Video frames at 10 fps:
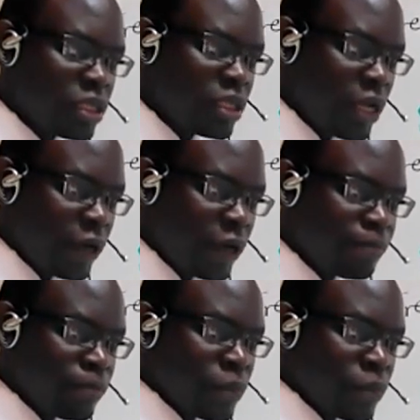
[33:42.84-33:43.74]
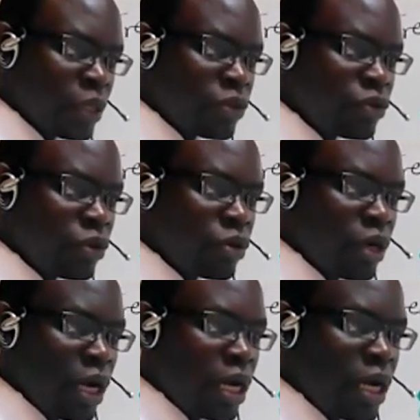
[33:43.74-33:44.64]
there.
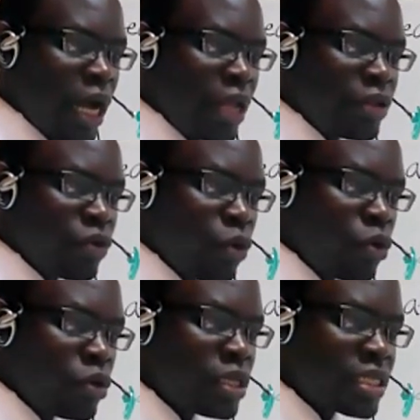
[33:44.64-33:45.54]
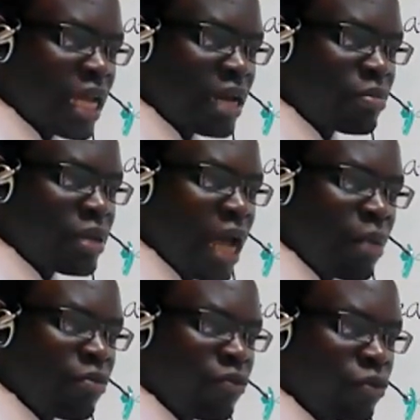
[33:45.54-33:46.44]
So and so all these can be
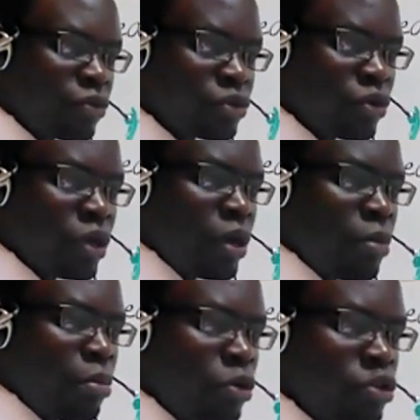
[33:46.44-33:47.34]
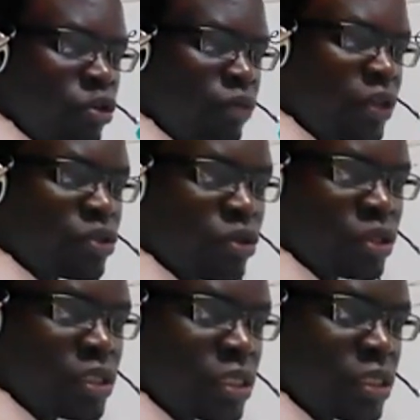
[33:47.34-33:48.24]
harmful. So most of the
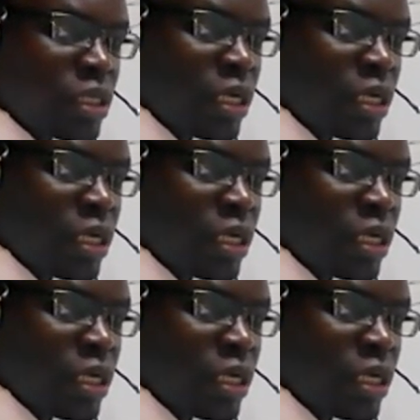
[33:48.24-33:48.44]
source is